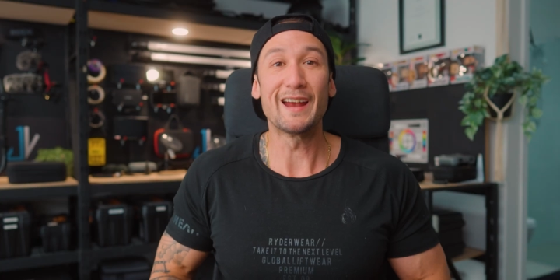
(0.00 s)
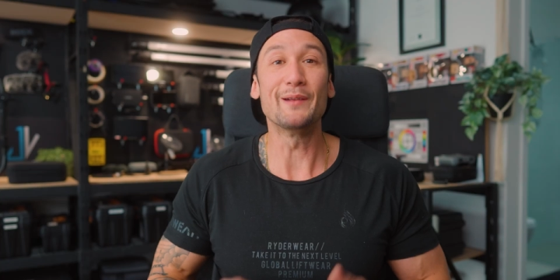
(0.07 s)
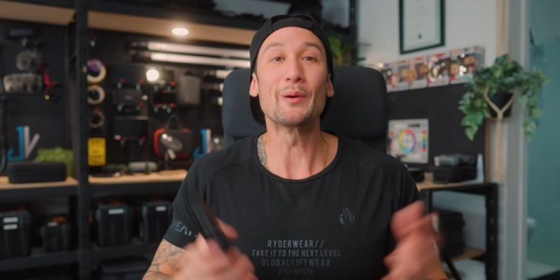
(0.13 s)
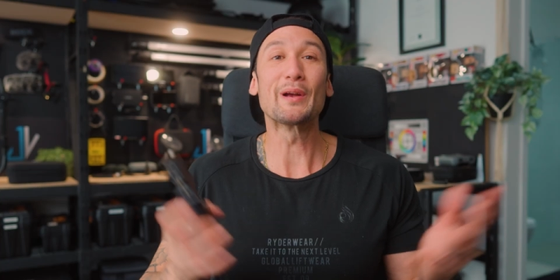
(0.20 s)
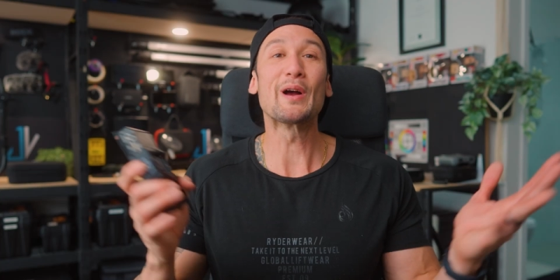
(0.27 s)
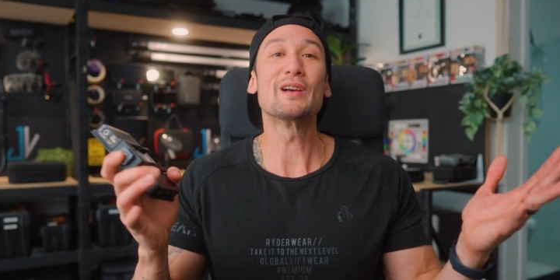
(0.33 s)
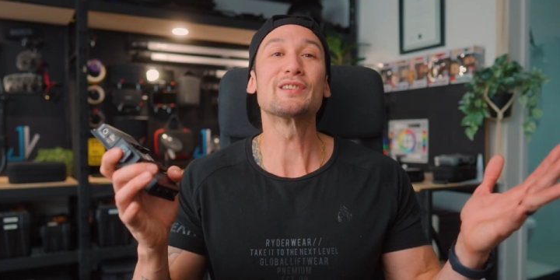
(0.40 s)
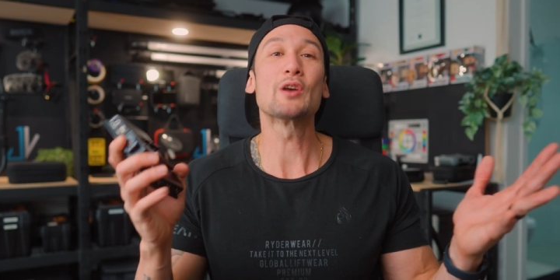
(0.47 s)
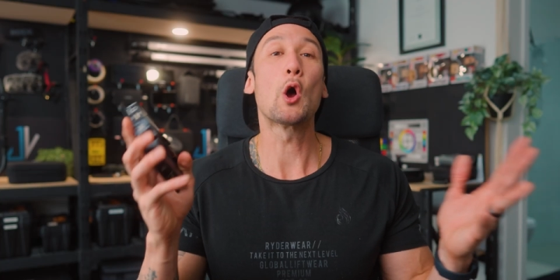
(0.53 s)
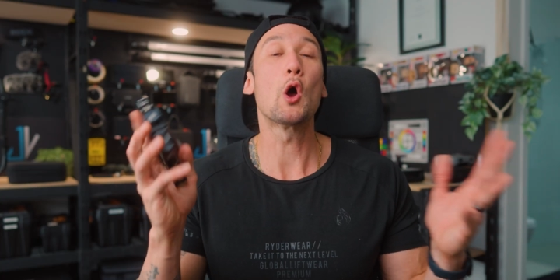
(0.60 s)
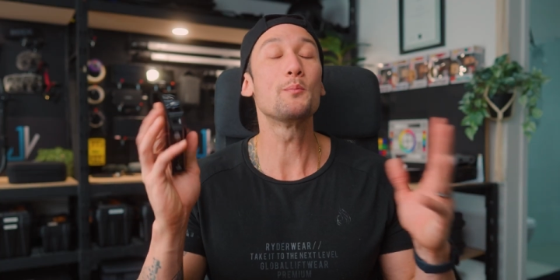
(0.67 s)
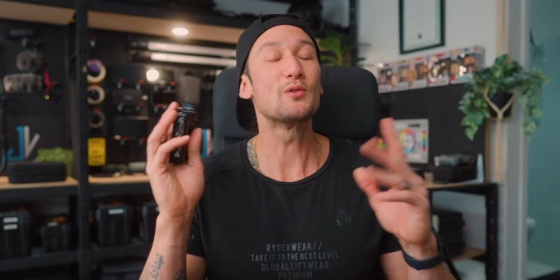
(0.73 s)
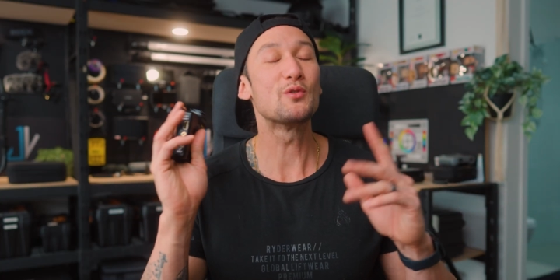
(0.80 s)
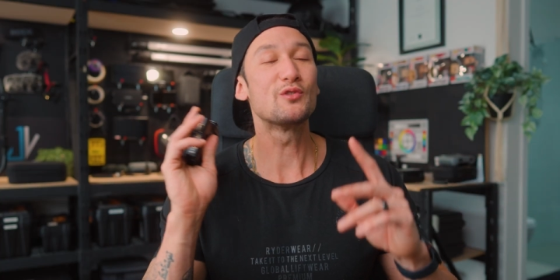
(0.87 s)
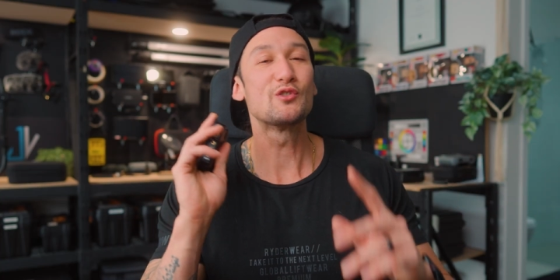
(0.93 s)
Anyway, guys, I
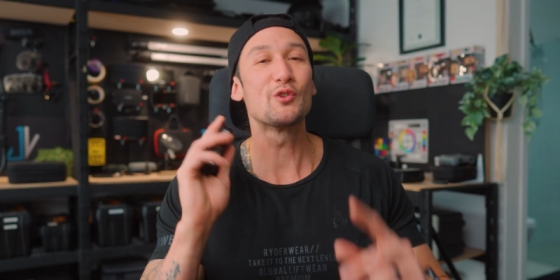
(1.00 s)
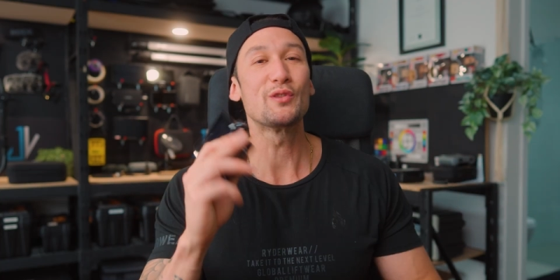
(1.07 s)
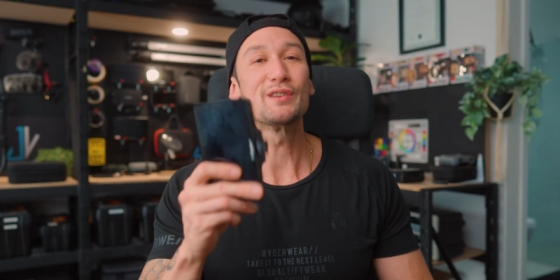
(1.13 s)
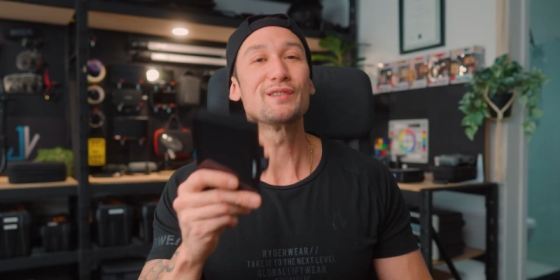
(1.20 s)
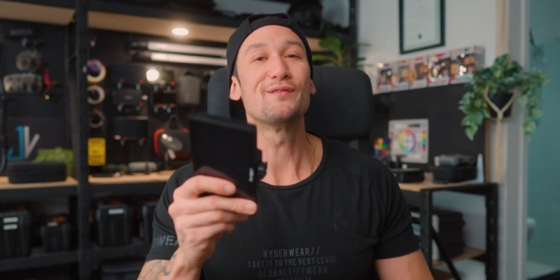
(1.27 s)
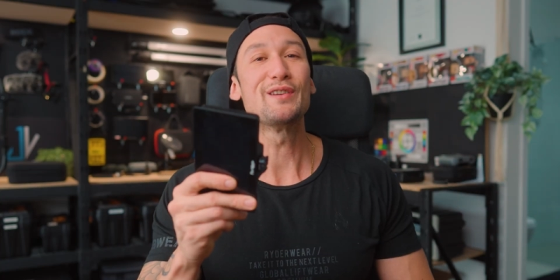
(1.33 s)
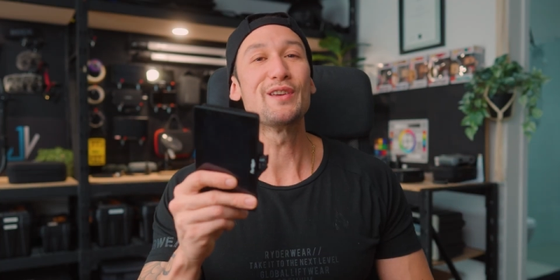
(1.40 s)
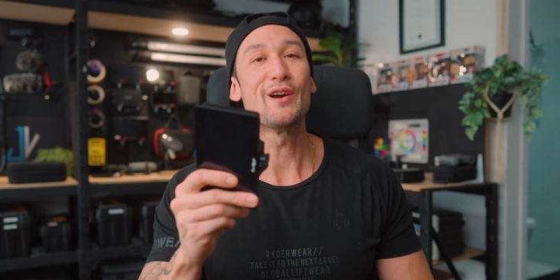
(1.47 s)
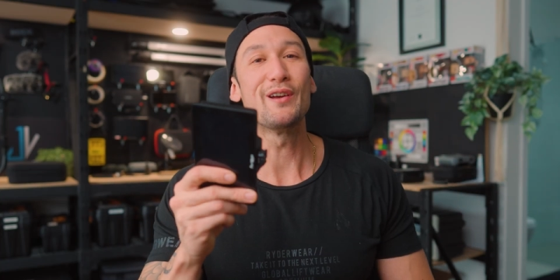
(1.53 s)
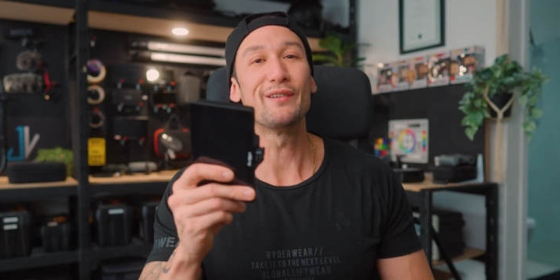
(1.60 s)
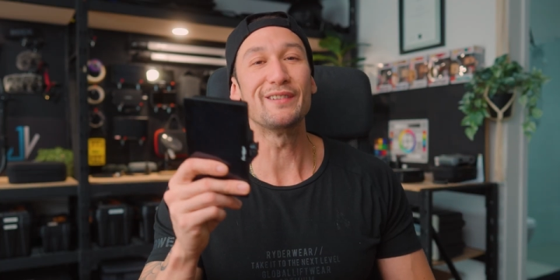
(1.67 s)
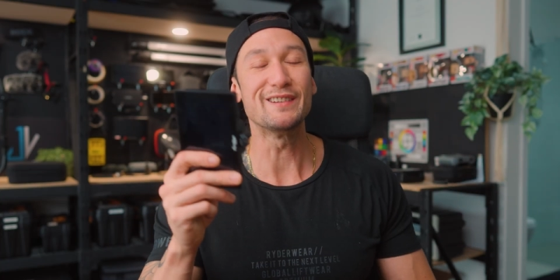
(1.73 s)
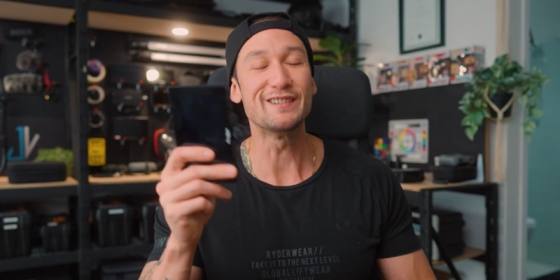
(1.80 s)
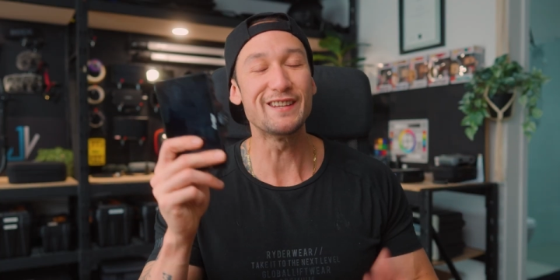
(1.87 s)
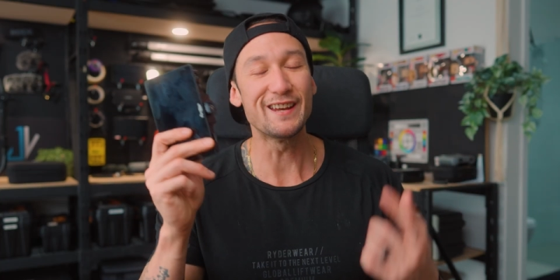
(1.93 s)
hope you enjoyed this video.
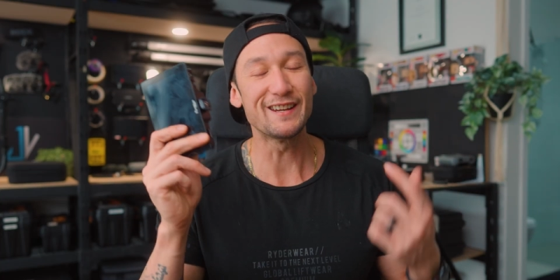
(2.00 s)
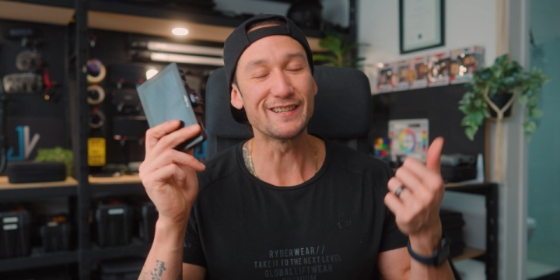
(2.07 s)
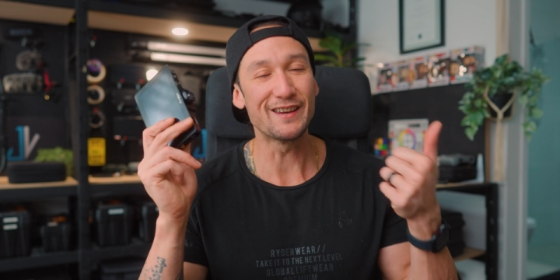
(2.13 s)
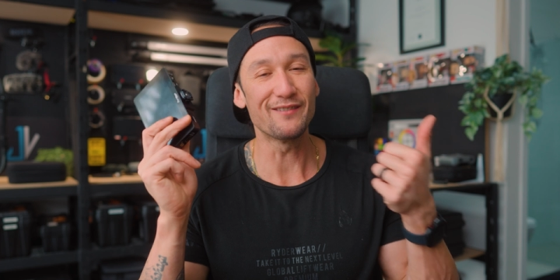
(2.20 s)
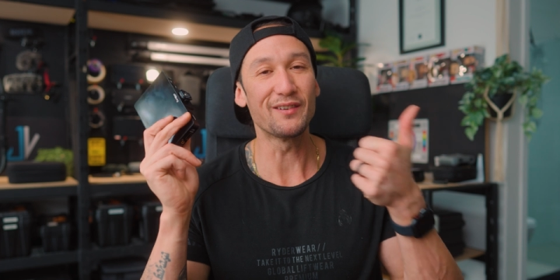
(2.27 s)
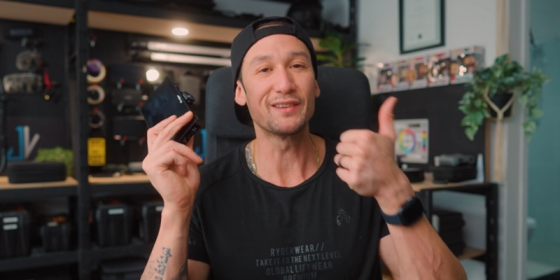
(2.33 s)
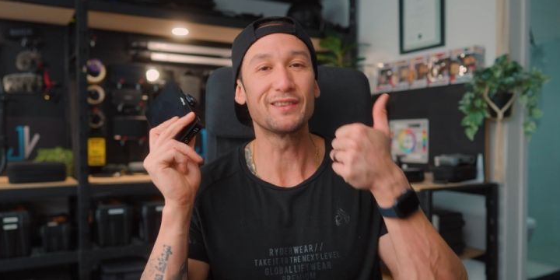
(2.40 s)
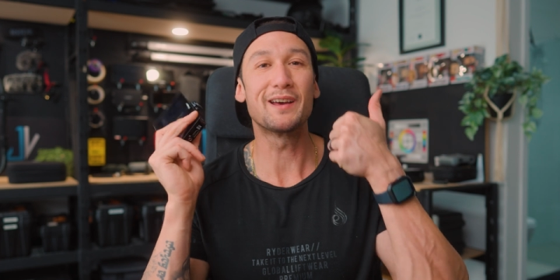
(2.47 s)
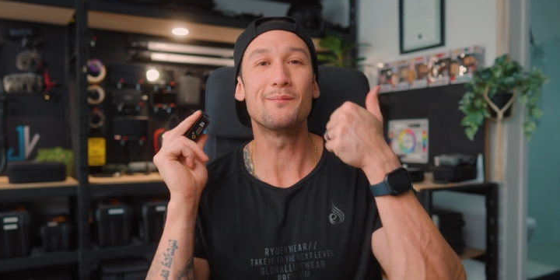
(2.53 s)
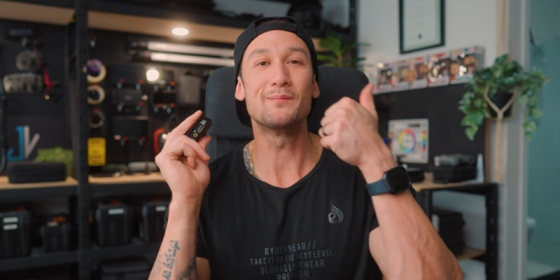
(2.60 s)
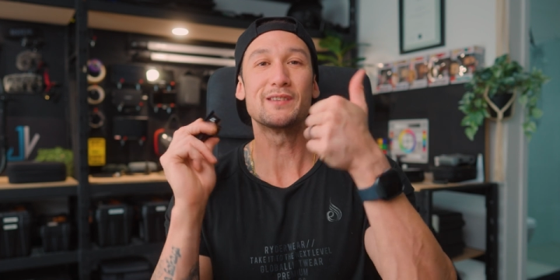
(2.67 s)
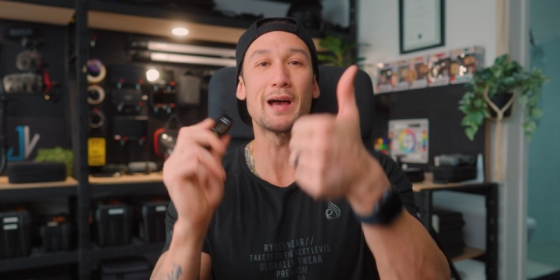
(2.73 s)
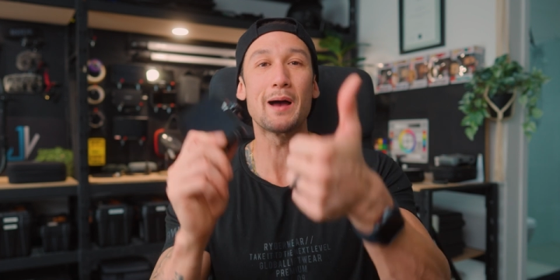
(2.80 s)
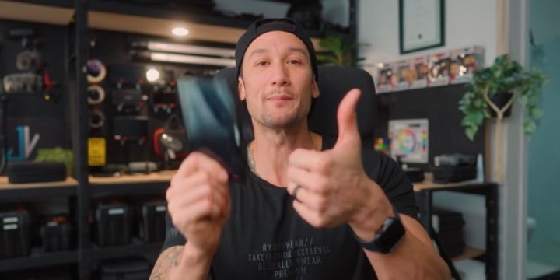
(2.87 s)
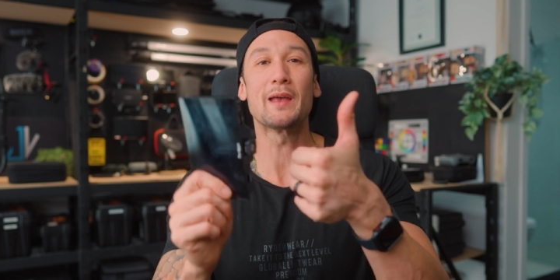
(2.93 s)
If you did, give it a
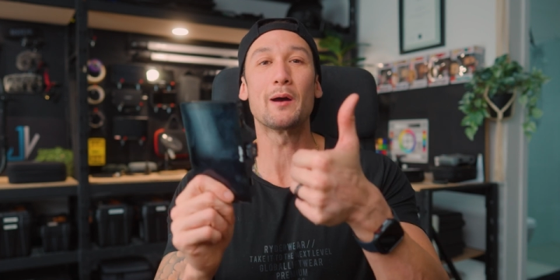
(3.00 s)
thumbs up.